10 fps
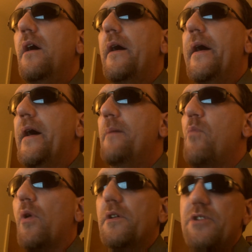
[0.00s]

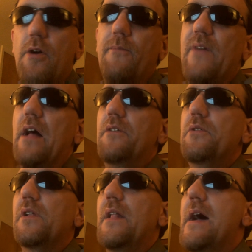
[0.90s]
Mortgage home value
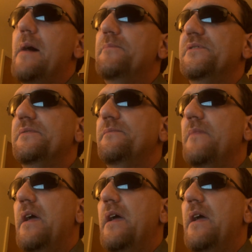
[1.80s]
collapse,